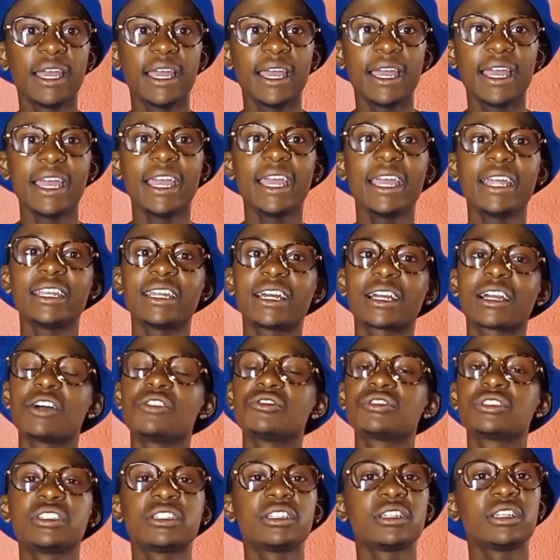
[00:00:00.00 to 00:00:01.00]
and
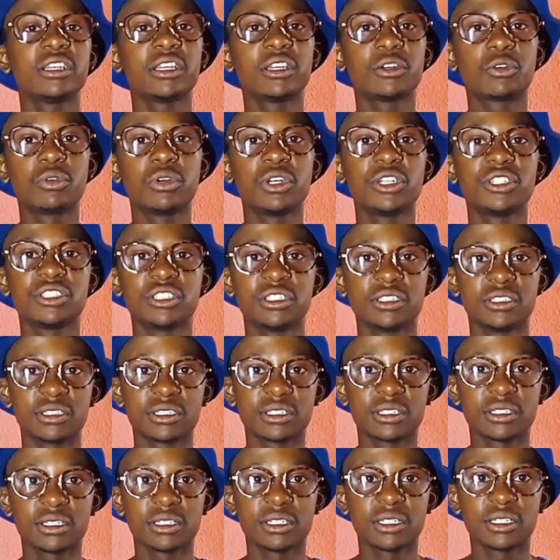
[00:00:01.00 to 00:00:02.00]
accounting
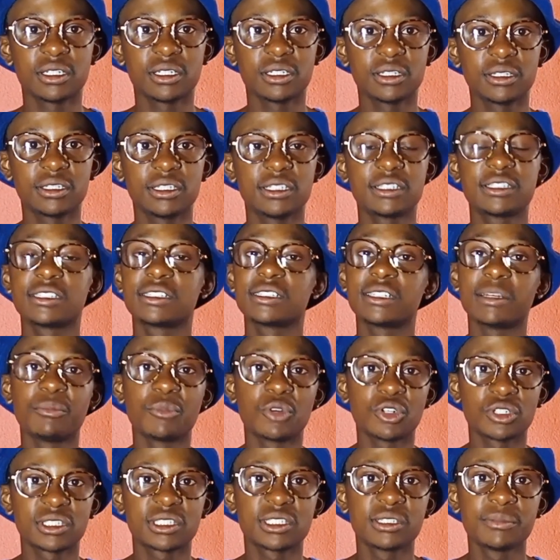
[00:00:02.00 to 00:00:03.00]
equations. This is the
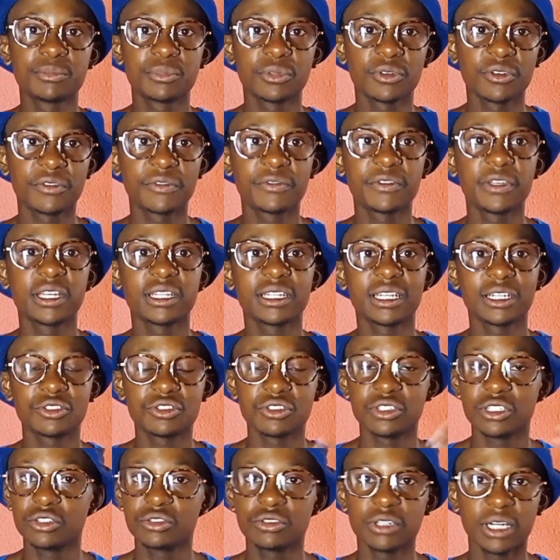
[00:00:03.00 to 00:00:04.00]
most simple thing that you
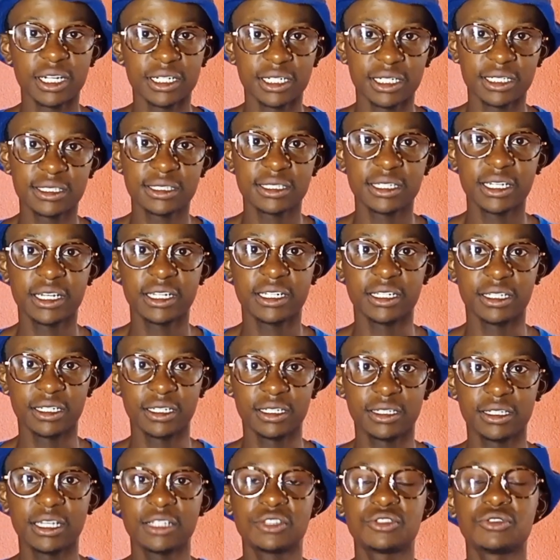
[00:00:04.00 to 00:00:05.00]
need to understand
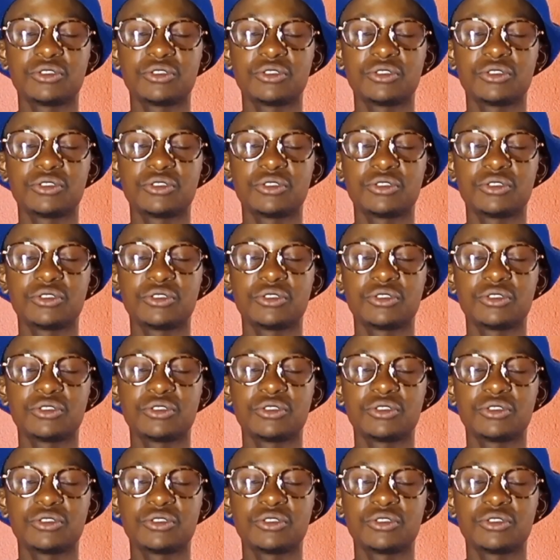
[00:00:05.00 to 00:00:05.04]
that